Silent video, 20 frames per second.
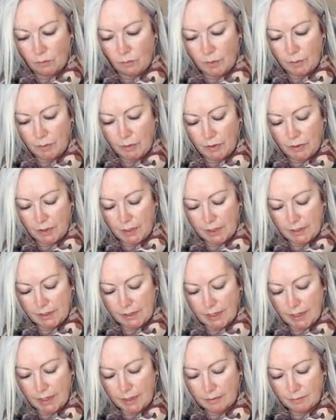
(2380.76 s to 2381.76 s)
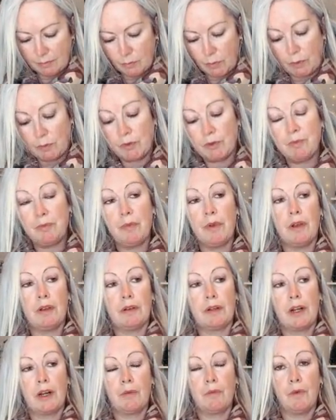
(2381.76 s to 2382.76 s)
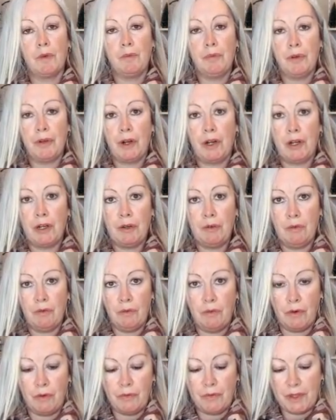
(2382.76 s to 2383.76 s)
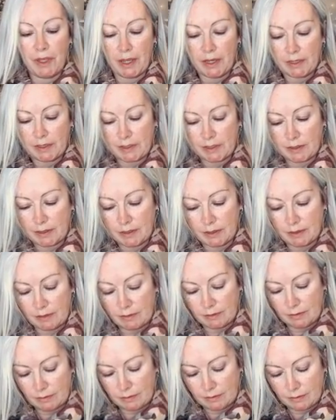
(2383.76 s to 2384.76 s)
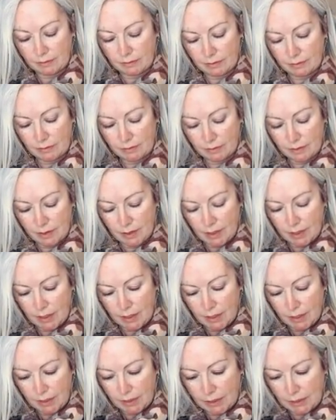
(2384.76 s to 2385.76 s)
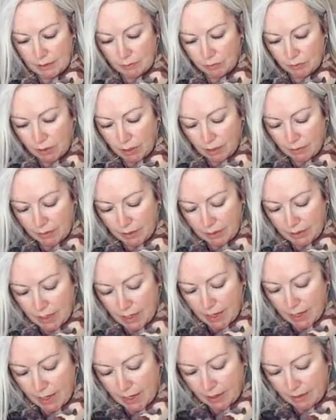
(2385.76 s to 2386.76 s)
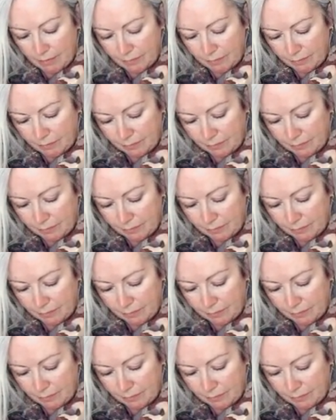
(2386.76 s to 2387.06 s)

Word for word: you put this in, we'll put glue all on this. This will go in there,